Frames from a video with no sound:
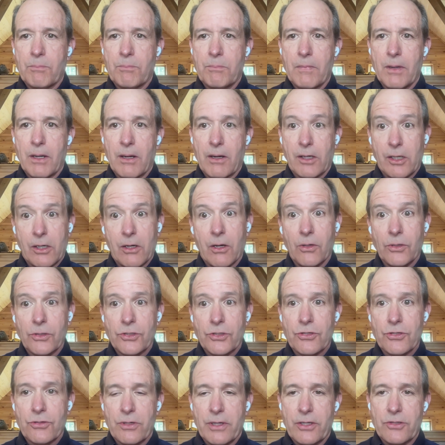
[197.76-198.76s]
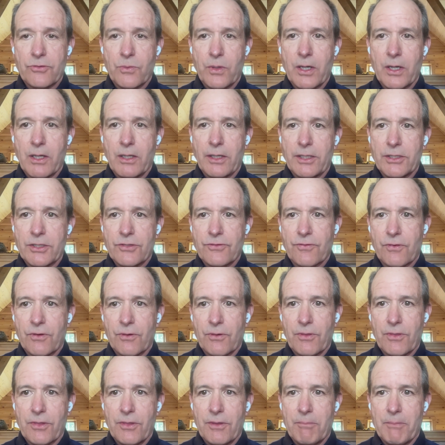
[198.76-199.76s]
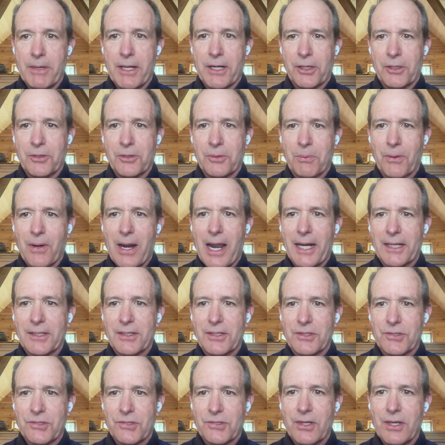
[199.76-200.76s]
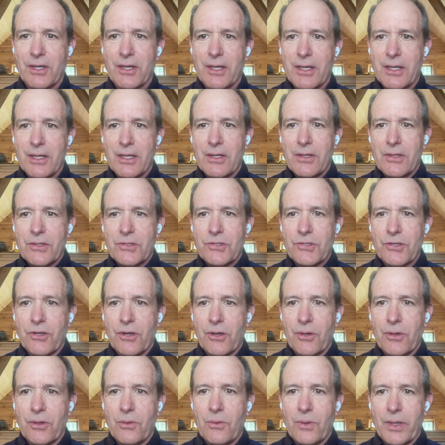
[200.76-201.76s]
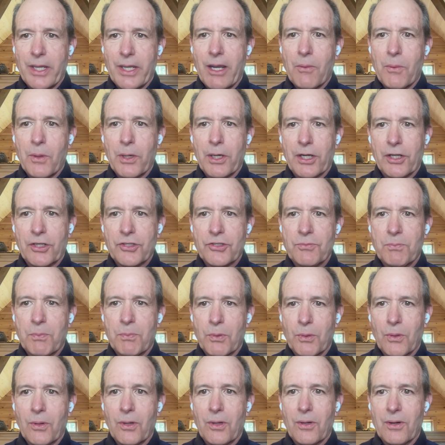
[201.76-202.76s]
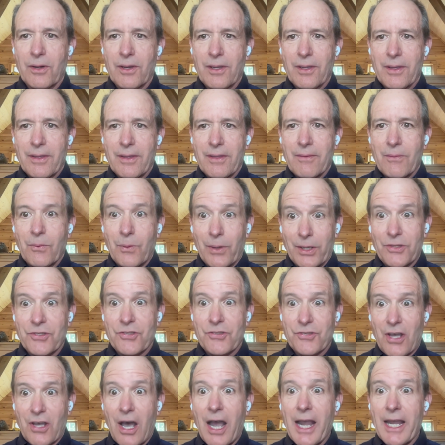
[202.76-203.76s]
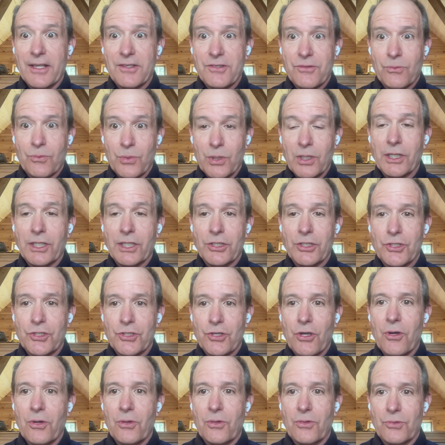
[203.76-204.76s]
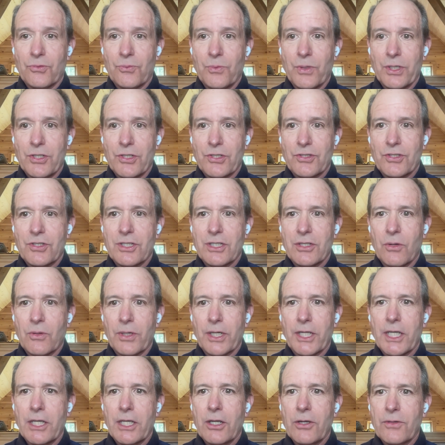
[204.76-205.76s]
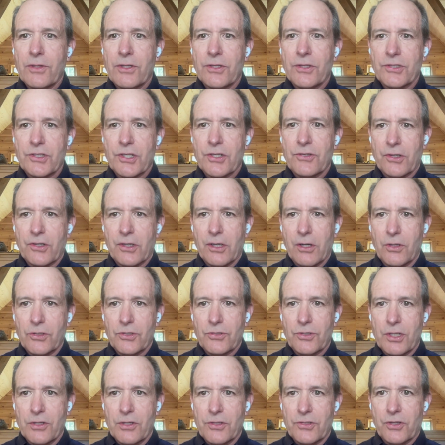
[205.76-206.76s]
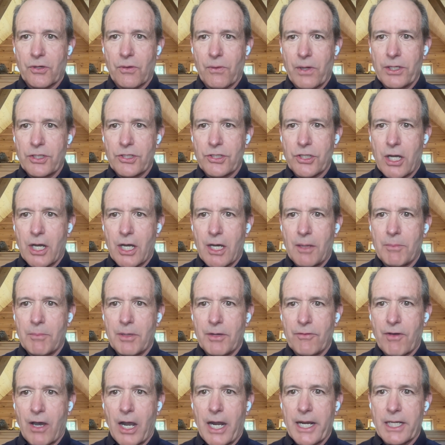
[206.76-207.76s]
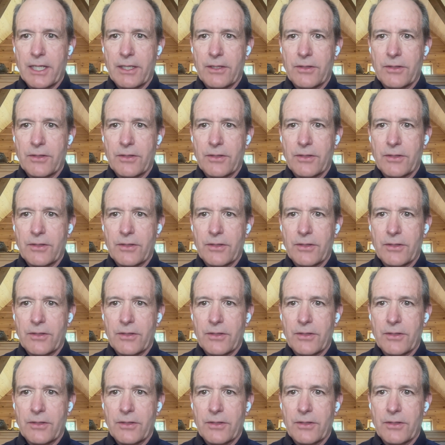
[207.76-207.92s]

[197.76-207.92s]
our culture as well as for medical practice. So, yeah, we're going to explore what science really shows. We just don't hear this because our culture does a great job of hiding the